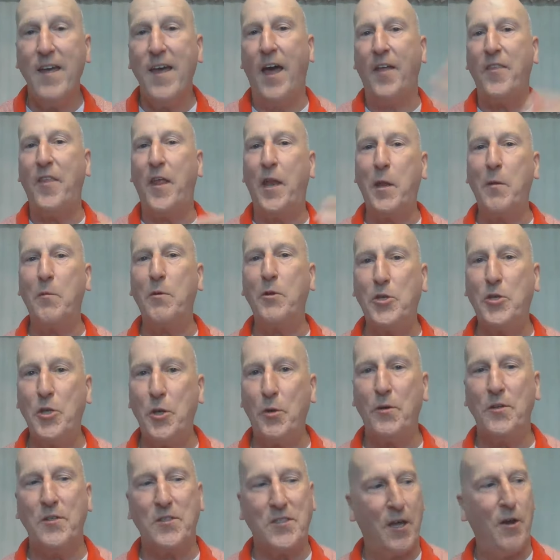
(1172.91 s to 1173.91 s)
And then he would
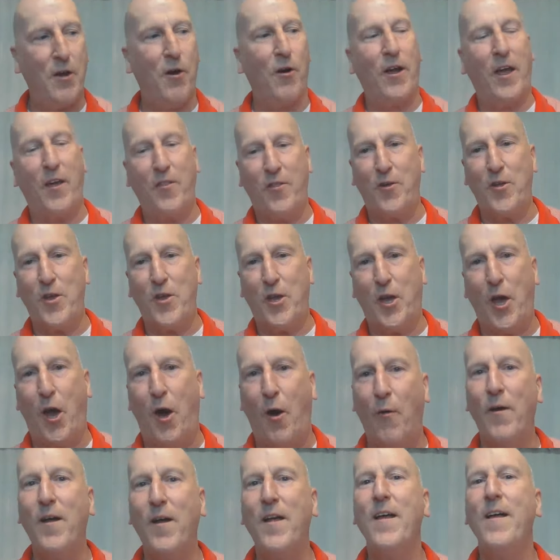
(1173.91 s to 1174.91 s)
do it and say, okay, there you
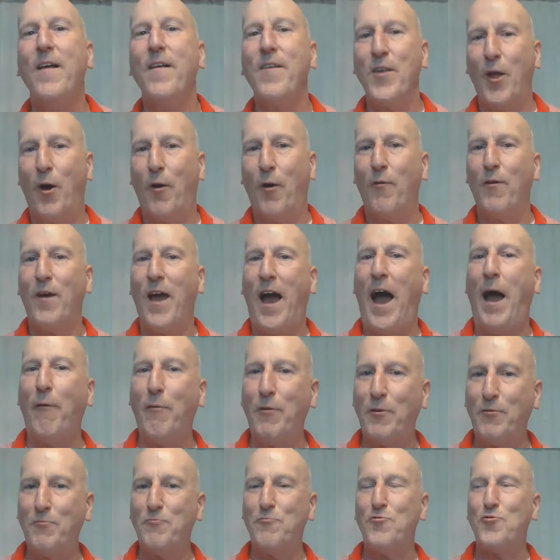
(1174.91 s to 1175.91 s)
go. He
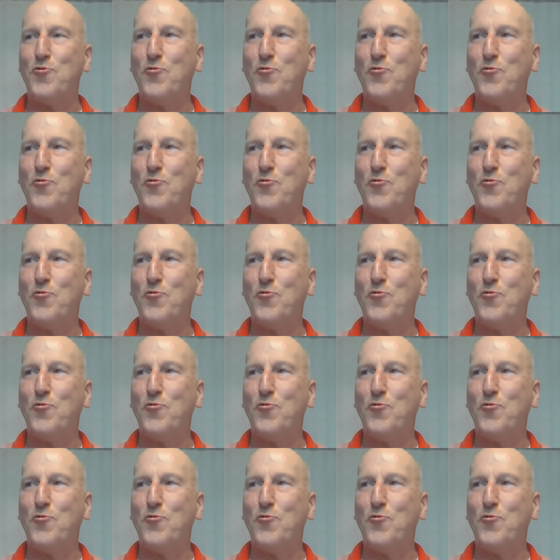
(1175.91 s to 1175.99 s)
wanted